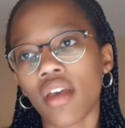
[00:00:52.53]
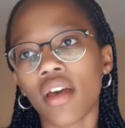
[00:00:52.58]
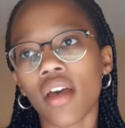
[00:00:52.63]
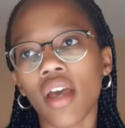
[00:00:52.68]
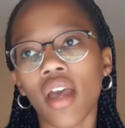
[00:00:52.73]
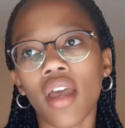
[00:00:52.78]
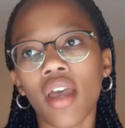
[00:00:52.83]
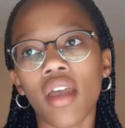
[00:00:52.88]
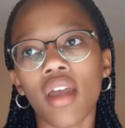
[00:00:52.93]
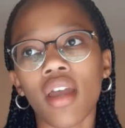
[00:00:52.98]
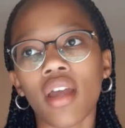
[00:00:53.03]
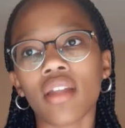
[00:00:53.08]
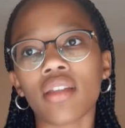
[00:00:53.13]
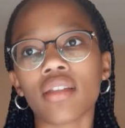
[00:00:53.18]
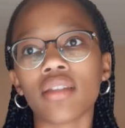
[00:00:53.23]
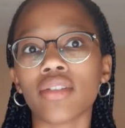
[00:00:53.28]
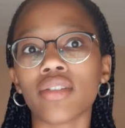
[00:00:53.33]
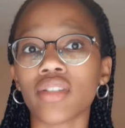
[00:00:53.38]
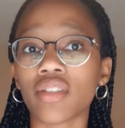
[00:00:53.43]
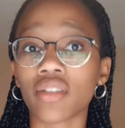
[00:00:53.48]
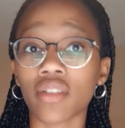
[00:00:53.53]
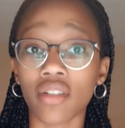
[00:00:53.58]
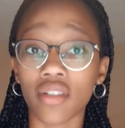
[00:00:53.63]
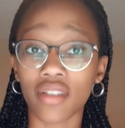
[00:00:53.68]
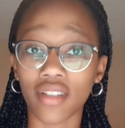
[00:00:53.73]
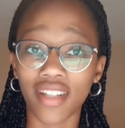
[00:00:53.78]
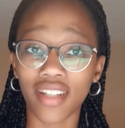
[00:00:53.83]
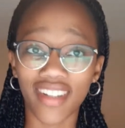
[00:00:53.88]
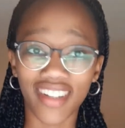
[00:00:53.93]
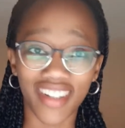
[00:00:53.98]
And the
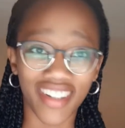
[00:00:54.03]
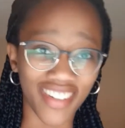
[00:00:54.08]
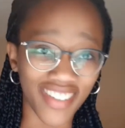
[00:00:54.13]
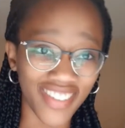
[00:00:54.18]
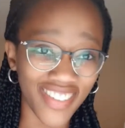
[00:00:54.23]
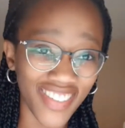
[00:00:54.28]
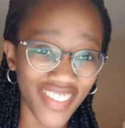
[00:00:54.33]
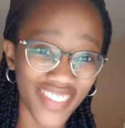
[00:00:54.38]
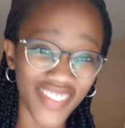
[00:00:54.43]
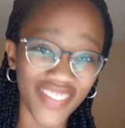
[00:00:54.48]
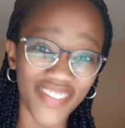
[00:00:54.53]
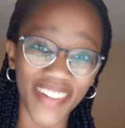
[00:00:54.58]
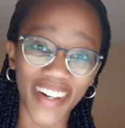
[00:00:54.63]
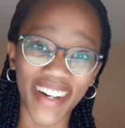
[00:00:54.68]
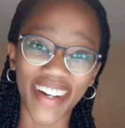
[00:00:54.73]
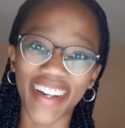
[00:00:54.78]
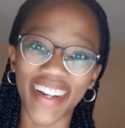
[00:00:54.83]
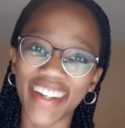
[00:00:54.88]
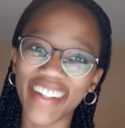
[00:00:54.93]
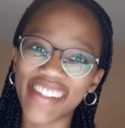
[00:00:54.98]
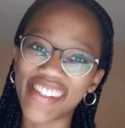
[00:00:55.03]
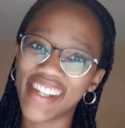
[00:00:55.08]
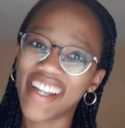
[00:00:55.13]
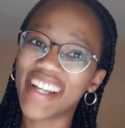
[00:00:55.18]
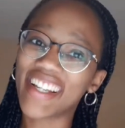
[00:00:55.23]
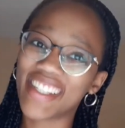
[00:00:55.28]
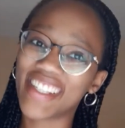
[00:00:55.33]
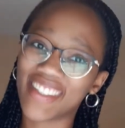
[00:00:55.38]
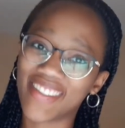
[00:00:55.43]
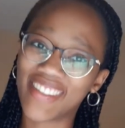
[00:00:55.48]
start of my
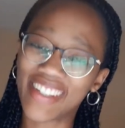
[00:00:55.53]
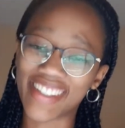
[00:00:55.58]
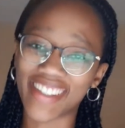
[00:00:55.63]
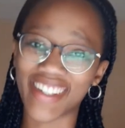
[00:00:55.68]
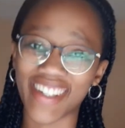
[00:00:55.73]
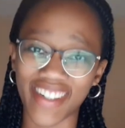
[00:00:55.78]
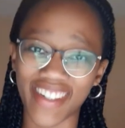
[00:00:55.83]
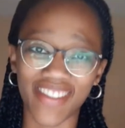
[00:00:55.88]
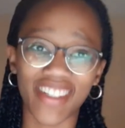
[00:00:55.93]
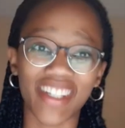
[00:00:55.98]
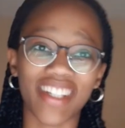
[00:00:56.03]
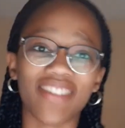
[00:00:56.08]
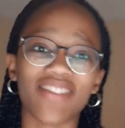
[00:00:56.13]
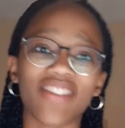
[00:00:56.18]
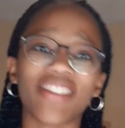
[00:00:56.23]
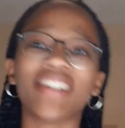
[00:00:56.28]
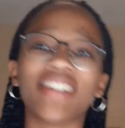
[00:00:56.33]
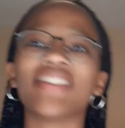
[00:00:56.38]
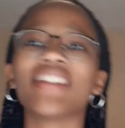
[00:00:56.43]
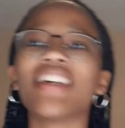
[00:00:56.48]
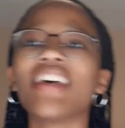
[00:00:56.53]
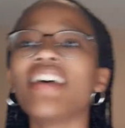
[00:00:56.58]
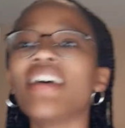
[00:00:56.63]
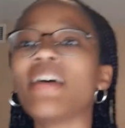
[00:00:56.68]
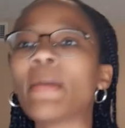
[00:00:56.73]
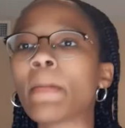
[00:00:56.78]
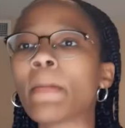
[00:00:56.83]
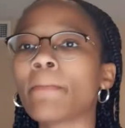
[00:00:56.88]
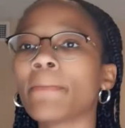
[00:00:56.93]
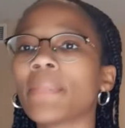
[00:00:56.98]
second semester, I didn't really get involved.
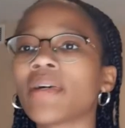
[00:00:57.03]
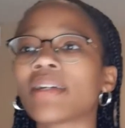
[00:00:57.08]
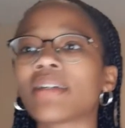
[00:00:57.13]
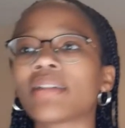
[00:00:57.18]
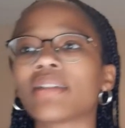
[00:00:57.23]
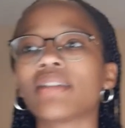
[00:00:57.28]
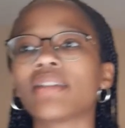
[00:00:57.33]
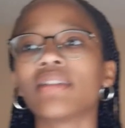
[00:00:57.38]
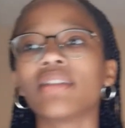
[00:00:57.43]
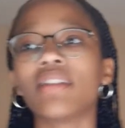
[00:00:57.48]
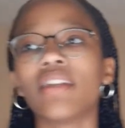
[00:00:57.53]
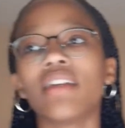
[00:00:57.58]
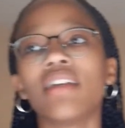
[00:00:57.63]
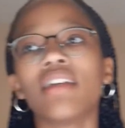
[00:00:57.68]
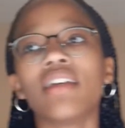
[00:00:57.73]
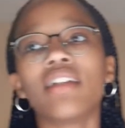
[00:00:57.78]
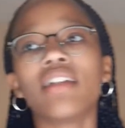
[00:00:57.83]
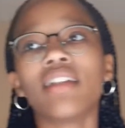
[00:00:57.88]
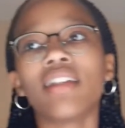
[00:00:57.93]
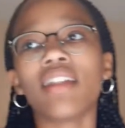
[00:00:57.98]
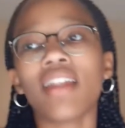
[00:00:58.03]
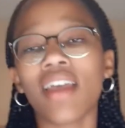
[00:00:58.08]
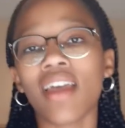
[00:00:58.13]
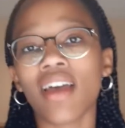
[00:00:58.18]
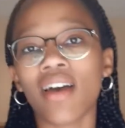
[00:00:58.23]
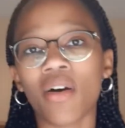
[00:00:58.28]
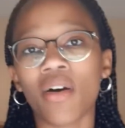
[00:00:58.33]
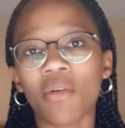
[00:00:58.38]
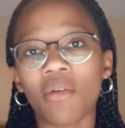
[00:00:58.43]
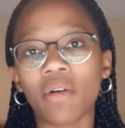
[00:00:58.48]
But
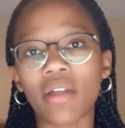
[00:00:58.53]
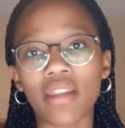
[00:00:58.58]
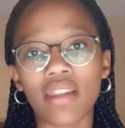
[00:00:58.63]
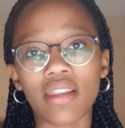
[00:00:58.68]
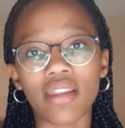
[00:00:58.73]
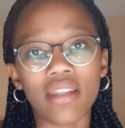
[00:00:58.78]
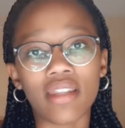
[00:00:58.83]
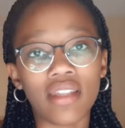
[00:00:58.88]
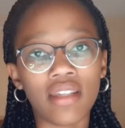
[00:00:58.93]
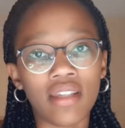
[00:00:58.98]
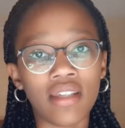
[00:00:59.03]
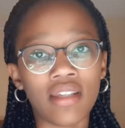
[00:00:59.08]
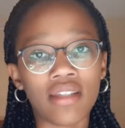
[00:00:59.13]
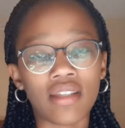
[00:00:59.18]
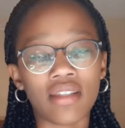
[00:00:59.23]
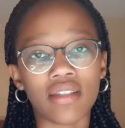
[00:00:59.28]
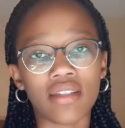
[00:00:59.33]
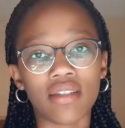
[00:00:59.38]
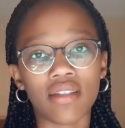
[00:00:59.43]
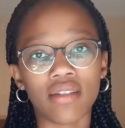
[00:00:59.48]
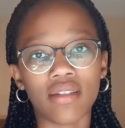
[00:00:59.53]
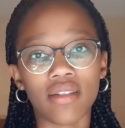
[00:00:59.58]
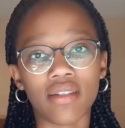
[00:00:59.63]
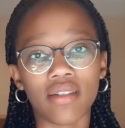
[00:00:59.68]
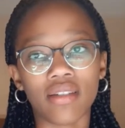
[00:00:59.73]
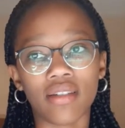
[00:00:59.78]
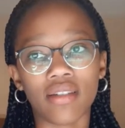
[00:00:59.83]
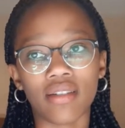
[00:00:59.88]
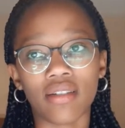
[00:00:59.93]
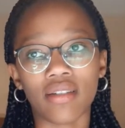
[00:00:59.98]
now these
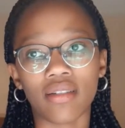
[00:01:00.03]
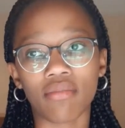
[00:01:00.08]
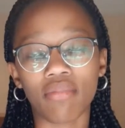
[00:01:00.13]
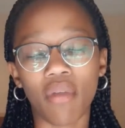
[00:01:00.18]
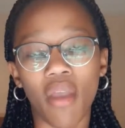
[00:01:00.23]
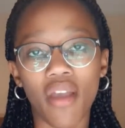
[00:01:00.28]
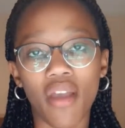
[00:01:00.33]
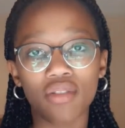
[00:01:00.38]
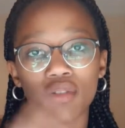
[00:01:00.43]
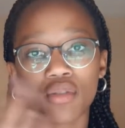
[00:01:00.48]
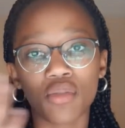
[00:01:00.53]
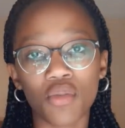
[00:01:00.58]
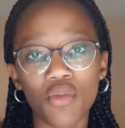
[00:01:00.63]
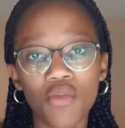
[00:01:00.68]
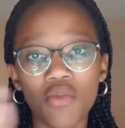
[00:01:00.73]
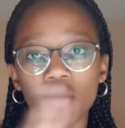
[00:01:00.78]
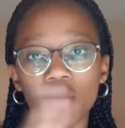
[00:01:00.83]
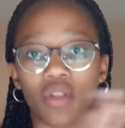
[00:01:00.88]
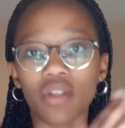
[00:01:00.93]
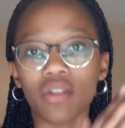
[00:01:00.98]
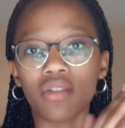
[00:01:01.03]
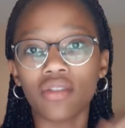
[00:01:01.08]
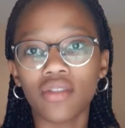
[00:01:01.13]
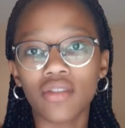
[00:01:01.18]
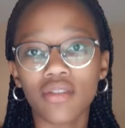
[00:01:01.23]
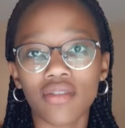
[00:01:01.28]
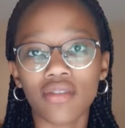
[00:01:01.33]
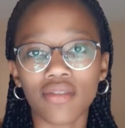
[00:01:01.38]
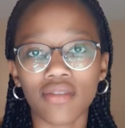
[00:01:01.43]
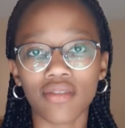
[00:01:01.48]
past two weeks
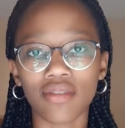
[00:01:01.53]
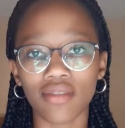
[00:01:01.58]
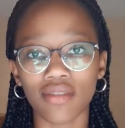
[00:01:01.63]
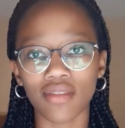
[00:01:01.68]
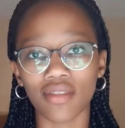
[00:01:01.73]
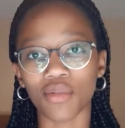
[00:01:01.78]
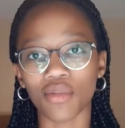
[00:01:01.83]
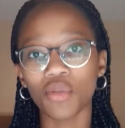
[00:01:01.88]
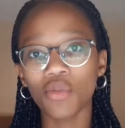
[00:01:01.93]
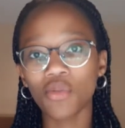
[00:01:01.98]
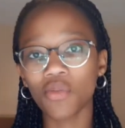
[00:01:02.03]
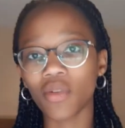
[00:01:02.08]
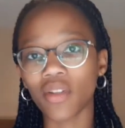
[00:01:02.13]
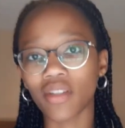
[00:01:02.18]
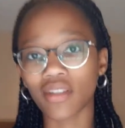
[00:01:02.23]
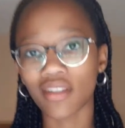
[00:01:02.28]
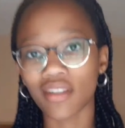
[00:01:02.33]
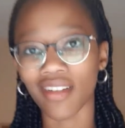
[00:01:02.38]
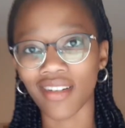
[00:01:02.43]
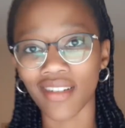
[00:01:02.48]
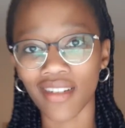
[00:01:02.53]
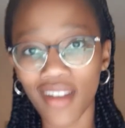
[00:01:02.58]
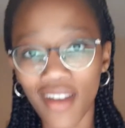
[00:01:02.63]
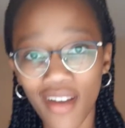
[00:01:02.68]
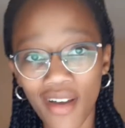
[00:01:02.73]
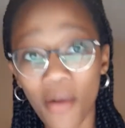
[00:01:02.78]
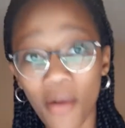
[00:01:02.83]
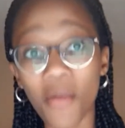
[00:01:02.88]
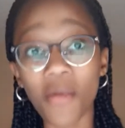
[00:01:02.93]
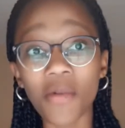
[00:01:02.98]
that
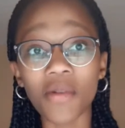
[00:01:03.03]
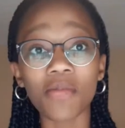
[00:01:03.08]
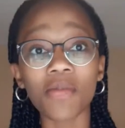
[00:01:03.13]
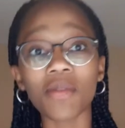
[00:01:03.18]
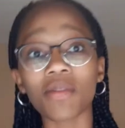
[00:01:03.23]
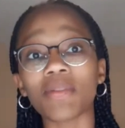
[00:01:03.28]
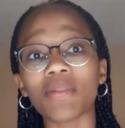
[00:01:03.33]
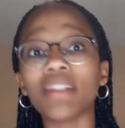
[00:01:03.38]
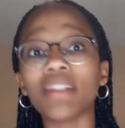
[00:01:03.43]
we're supposed to be